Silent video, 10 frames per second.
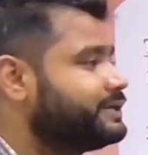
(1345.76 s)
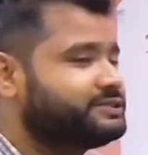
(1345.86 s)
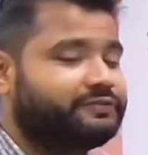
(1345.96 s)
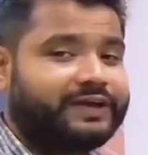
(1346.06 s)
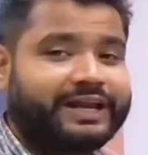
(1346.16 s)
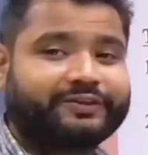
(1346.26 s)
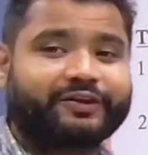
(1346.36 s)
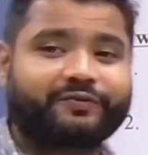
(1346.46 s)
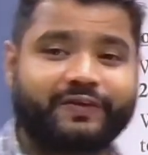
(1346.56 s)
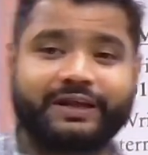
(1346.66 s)
of
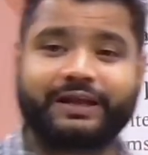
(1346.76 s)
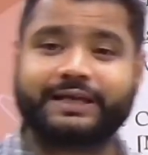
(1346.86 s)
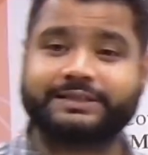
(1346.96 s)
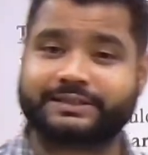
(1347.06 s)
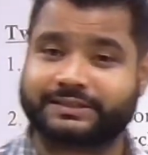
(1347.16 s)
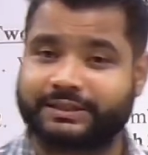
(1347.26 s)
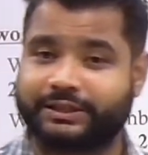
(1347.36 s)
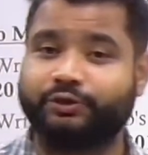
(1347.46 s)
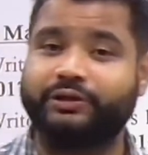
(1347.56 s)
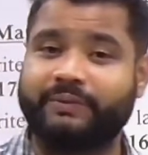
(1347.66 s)
electric field lines. Do
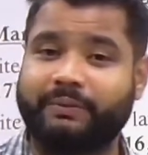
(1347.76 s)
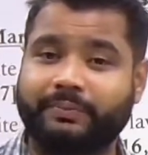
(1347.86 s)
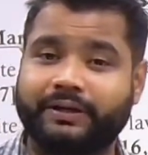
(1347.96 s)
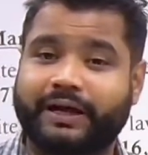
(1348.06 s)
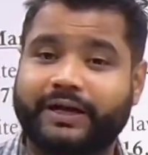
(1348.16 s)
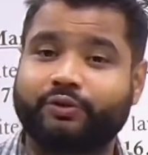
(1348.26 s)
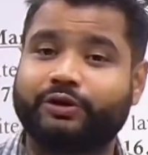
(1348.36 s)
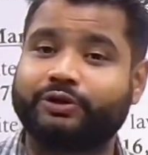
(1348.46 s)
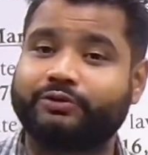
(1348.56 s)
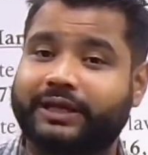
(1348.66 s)
you remember I told
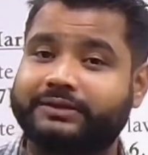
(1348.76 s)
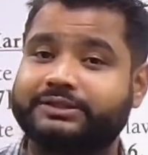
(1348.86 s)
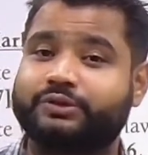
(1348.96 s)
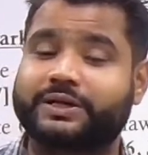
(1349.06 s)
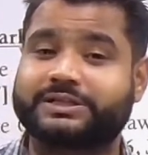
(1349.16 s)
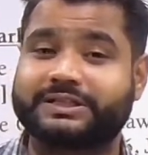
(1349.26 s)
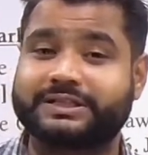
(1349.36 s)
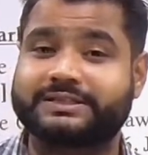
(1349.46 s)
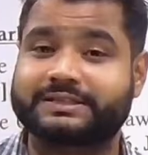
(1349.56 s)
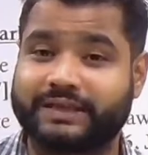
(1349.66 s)
you that this question
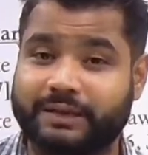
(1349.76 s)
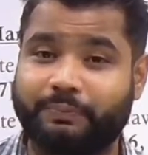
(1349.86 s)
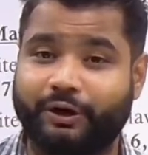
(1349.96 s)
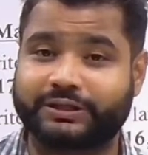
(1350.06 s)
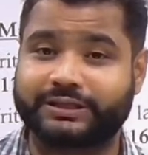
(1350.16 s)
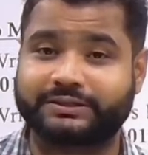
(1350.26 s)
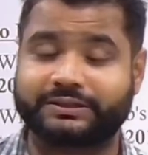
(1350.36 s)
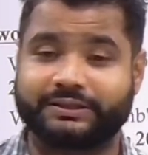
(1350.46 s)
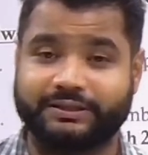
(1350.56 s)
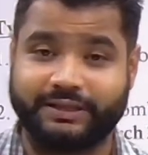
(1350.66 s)
is important?
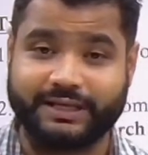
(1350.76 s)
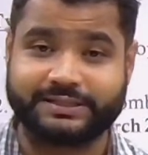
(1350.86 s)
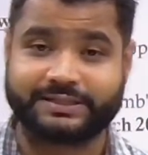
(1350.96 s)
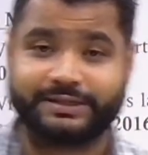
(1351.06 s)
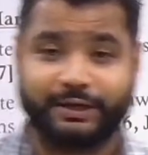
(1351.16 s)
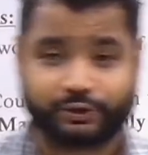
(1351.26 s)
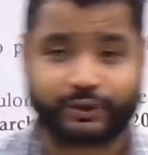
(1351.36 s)
Yes. So you can